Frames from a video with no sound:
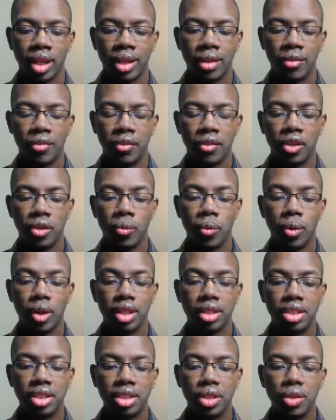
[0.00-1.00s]
If you
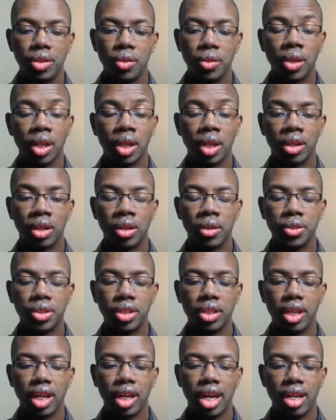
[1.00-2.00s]
want to, you can close
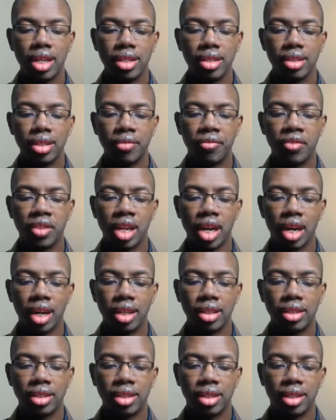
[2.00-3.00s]
your eyes. If
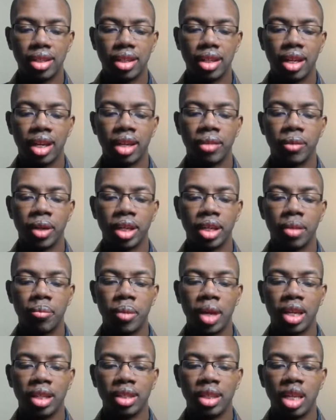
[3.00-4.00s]
not, I
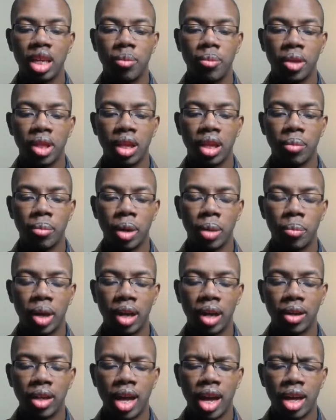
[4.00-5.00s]
recommend keeping them
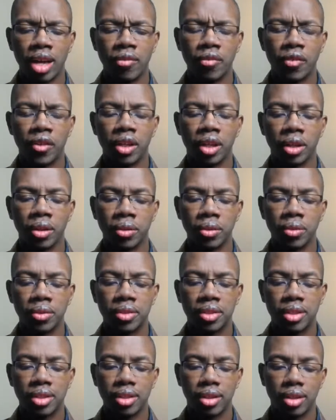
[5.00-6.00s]
about half
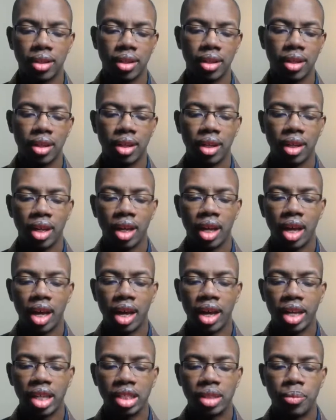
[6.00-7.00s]
closed,
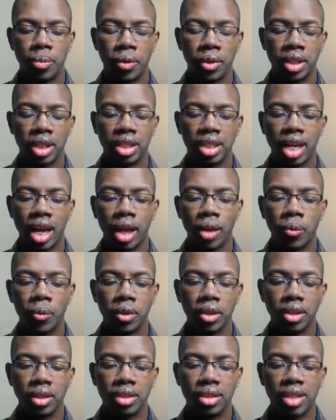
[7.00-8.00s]
eyes pointed
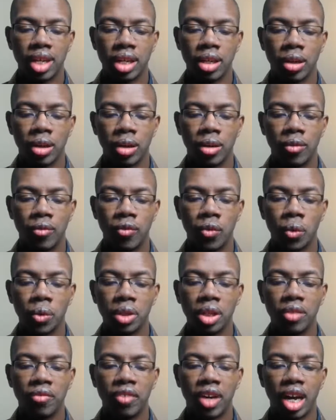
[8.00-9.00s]
downwards at a
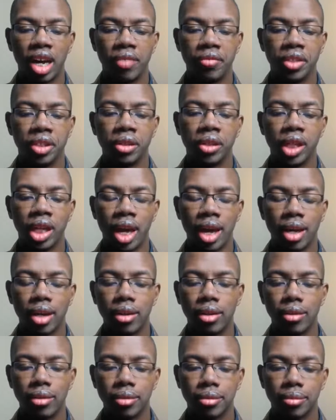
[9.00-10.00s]
45-degree
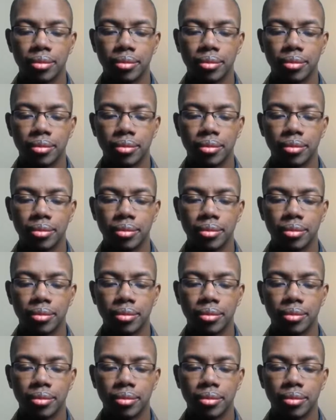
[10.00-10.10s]
angle.